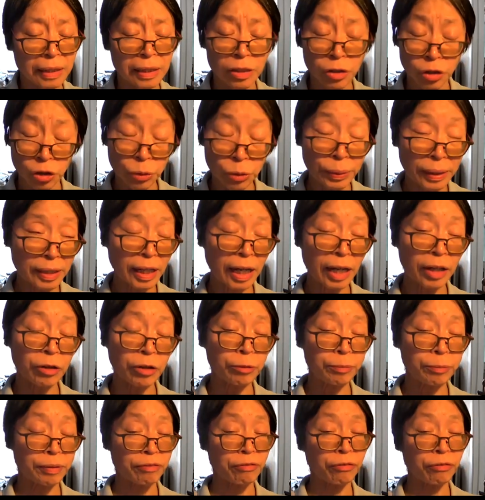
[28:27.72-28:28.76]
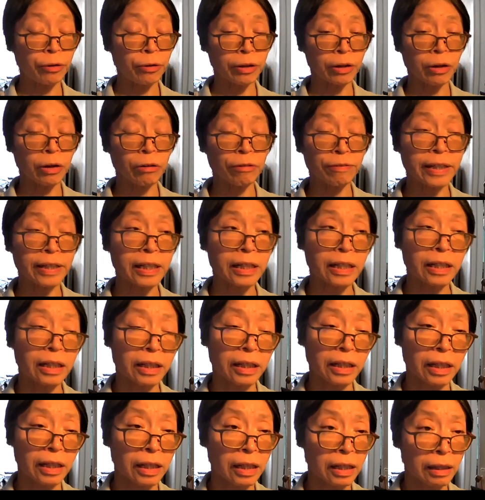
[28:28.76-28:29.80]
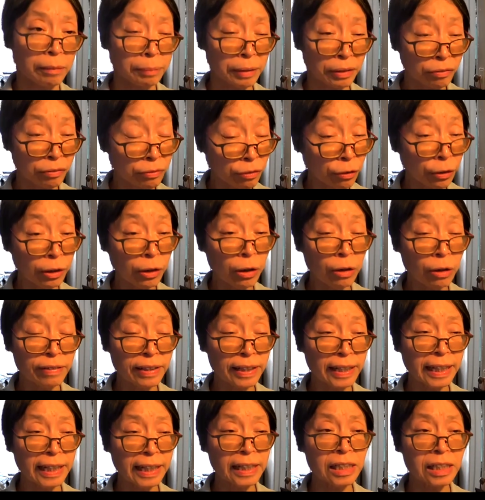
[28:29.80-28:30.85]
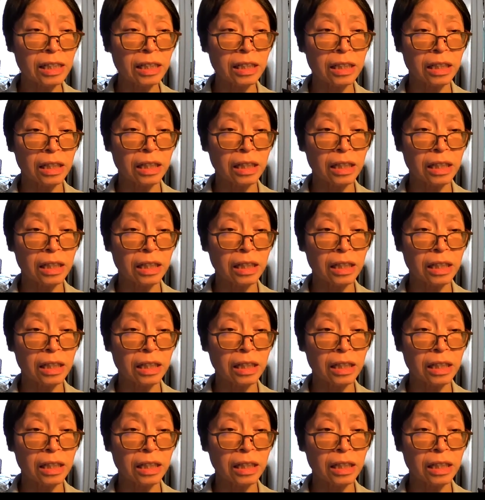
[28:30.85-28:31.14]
Did you retire before COVID? Before COVID